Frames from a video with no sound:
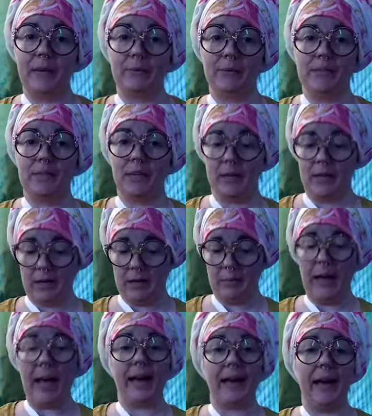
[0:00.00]
He was a, a
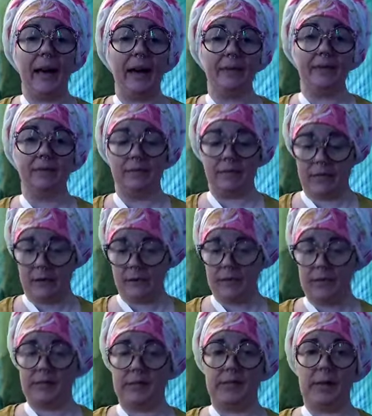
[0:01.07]
black cat that
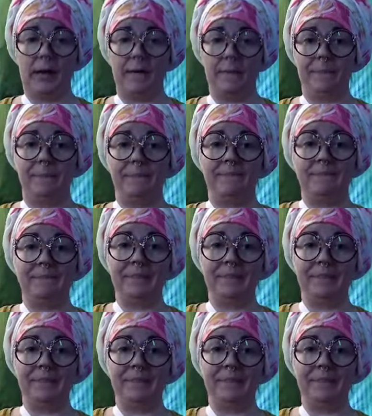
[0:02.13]
was um,